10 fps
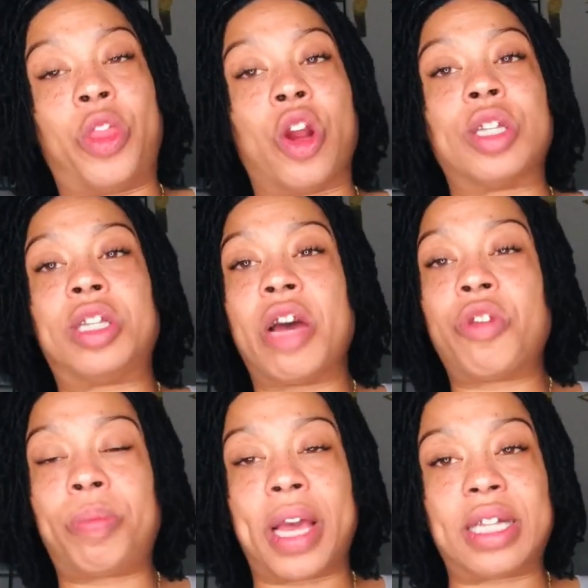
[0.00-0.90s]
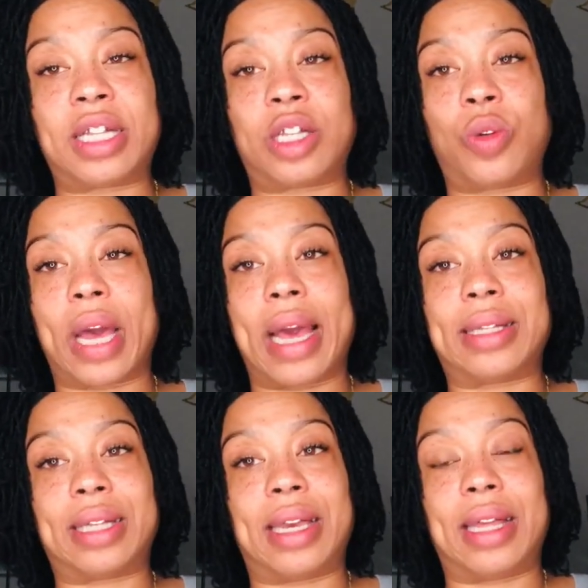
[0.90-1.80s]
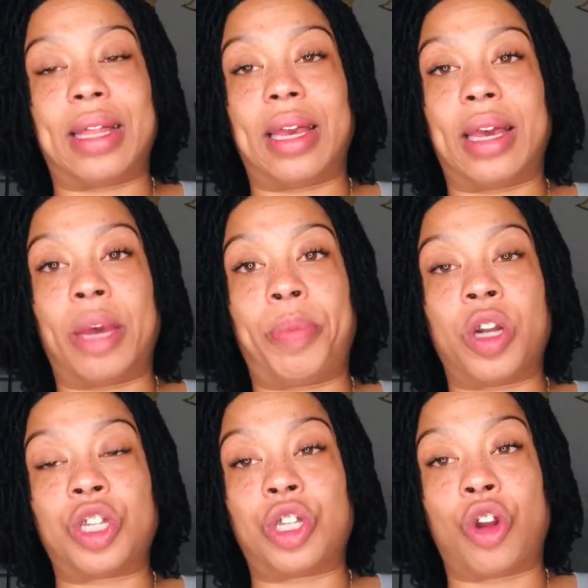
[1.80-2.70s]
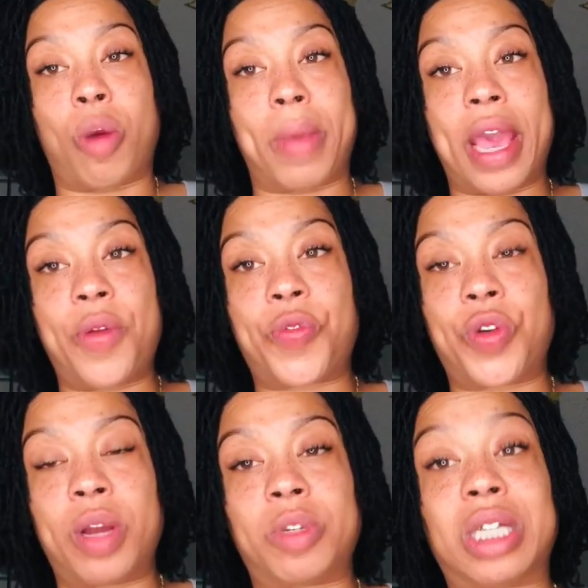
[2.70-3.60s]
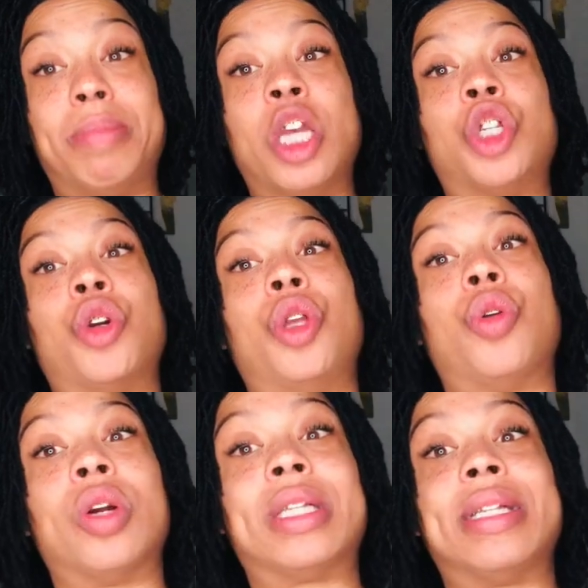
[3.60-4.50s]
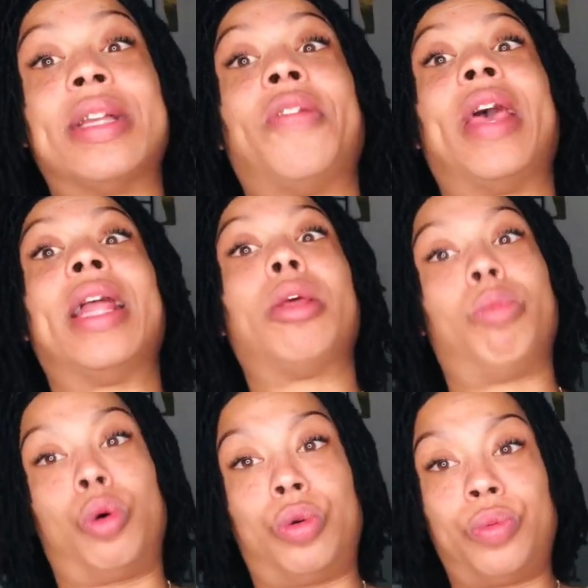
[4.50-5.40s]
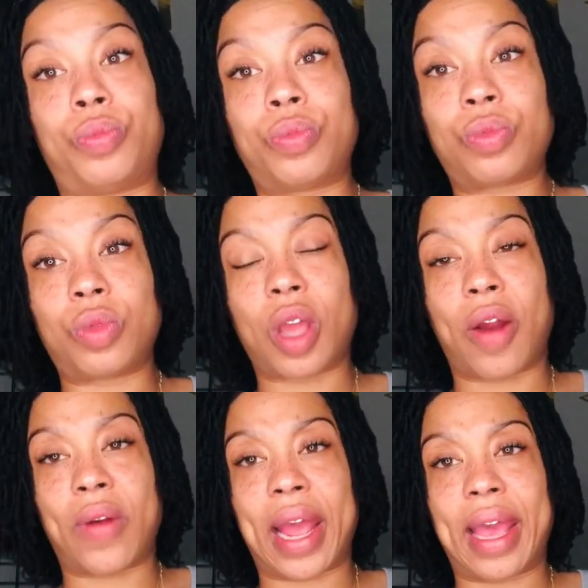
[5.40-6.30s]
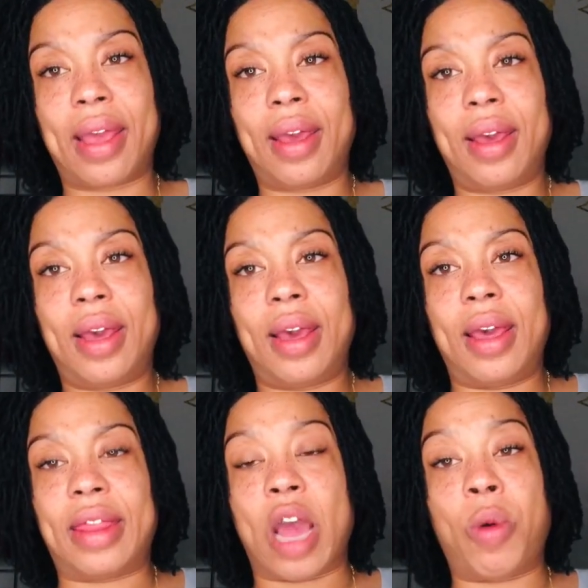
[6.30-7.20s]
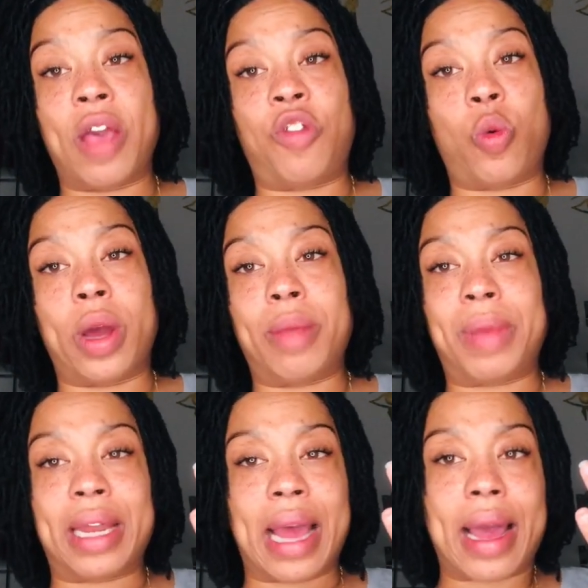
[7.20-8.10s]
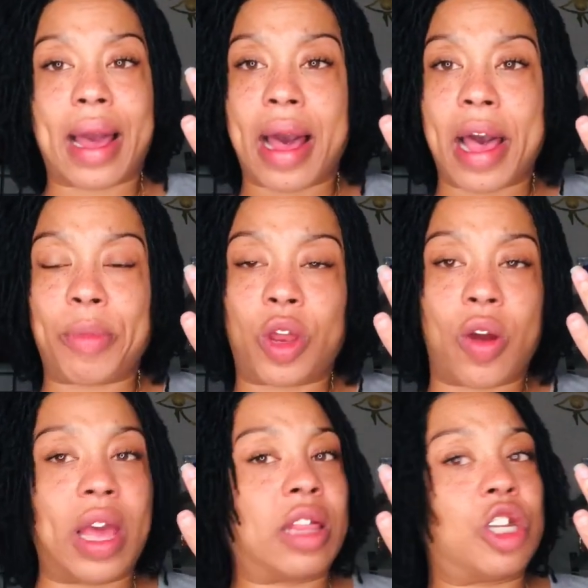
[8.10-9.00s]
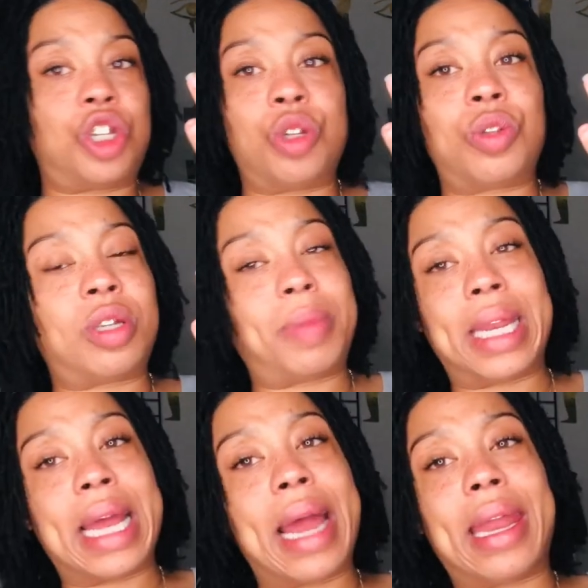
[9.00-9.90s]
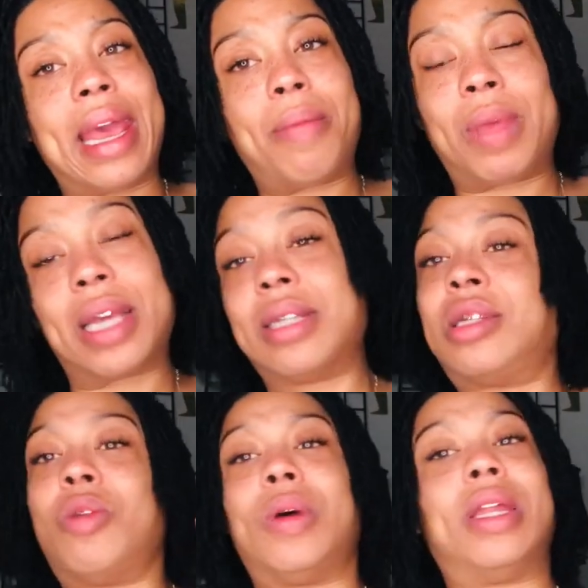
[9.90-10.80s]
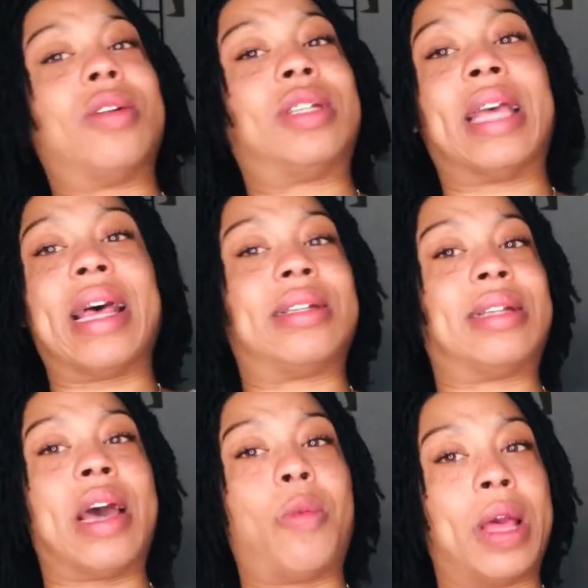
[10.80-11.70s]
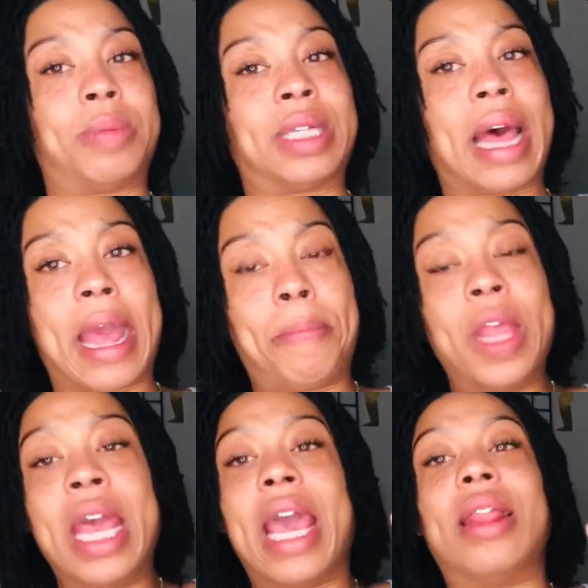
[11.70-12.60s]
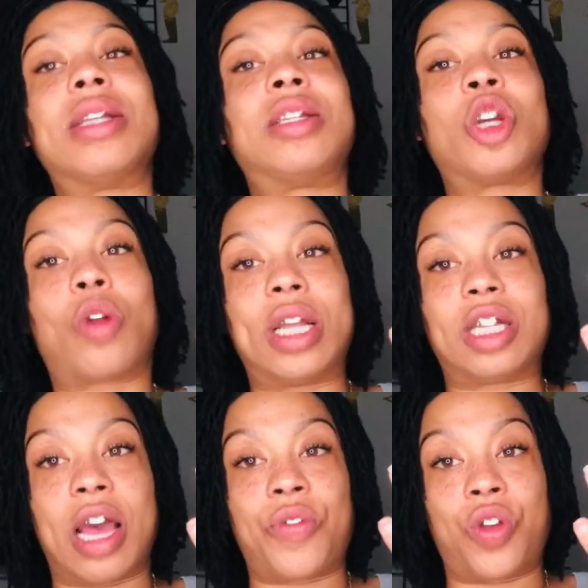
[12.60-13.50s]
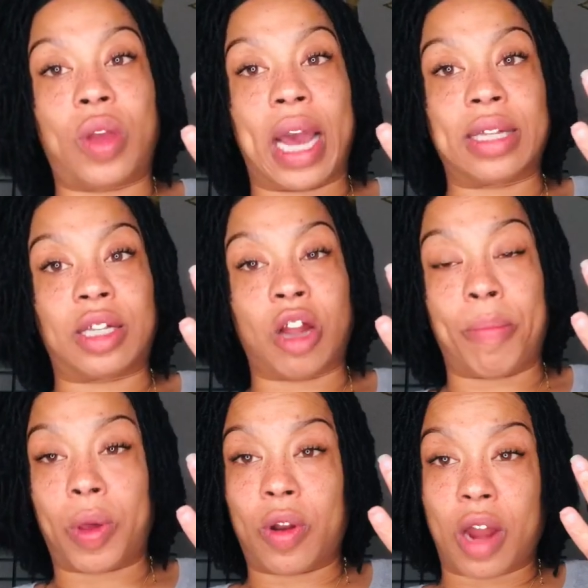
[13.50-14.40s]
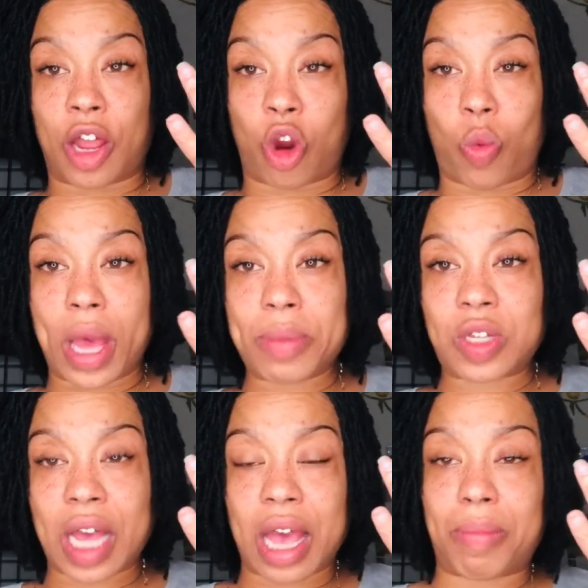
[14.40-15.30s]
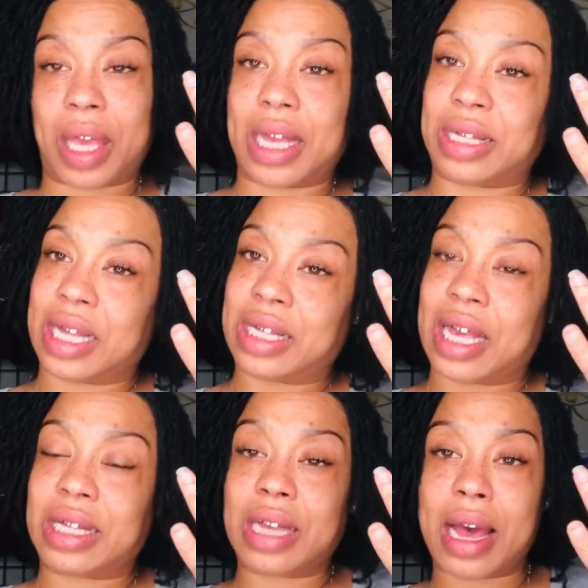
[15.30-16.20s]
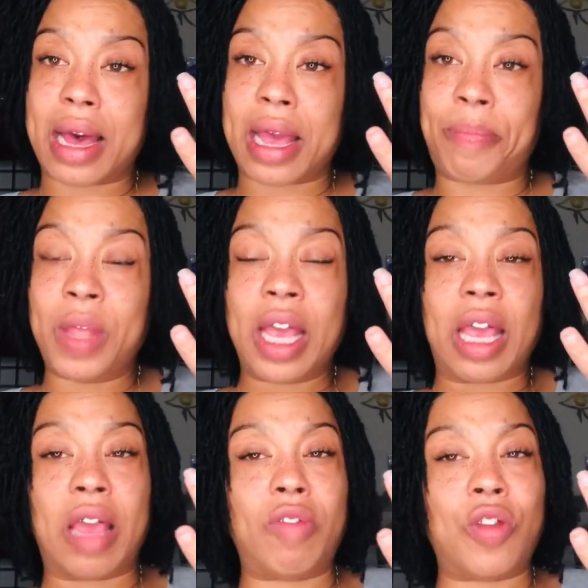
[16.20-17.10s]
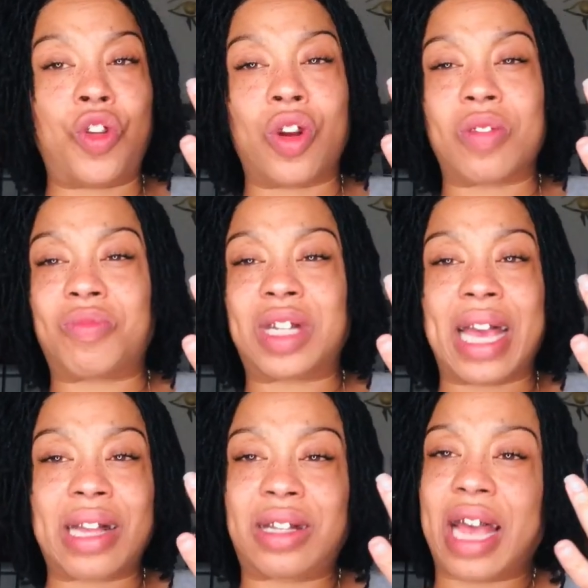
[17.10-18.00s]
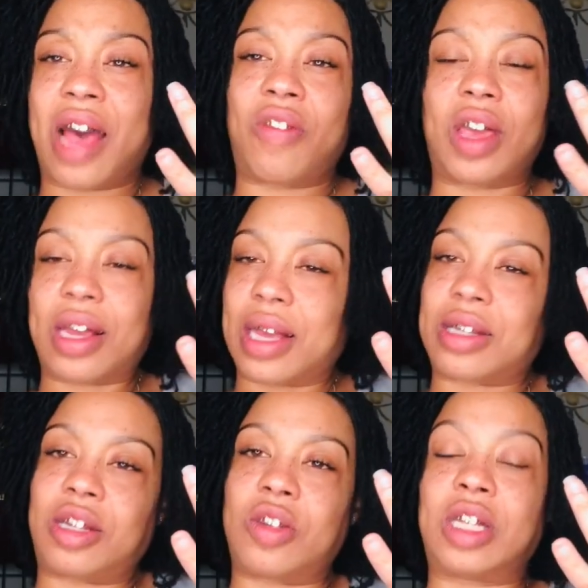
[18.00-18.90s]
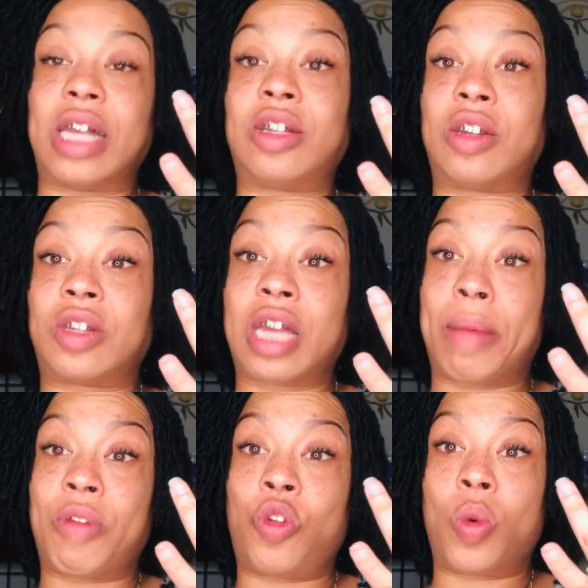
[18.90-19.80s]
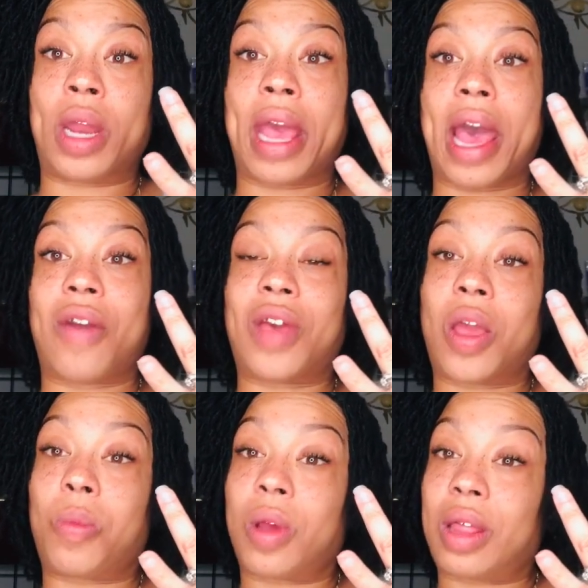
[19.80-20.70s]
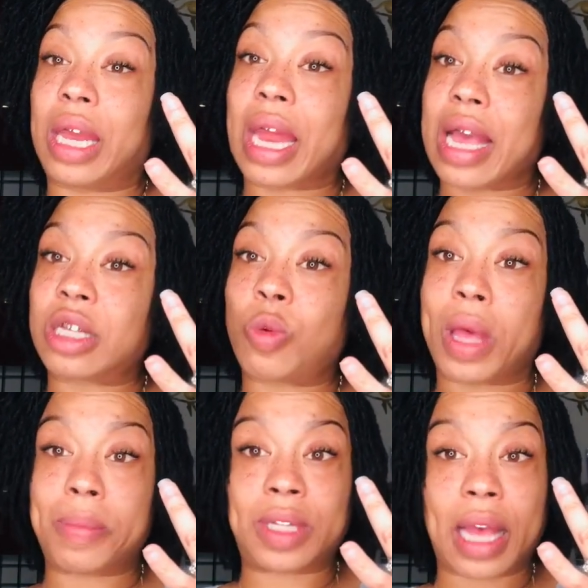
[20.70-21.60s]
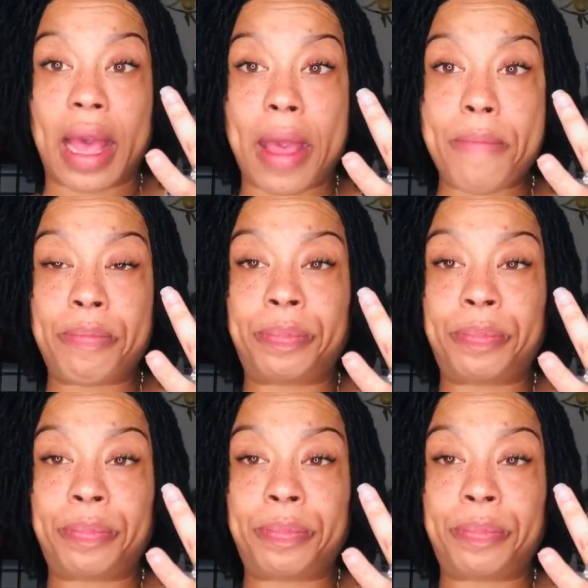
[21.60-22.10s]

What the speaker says: There are several places you guys can purchase a domain from. Just make sure yours is available. All right, that way if you want to be .com, you don't have to choose to be .net because someone else has that website. And this is a great time for you guys to start building on your website because they take time. Even if you're tech savvy, it still takes a little time if you want to have a really nice website.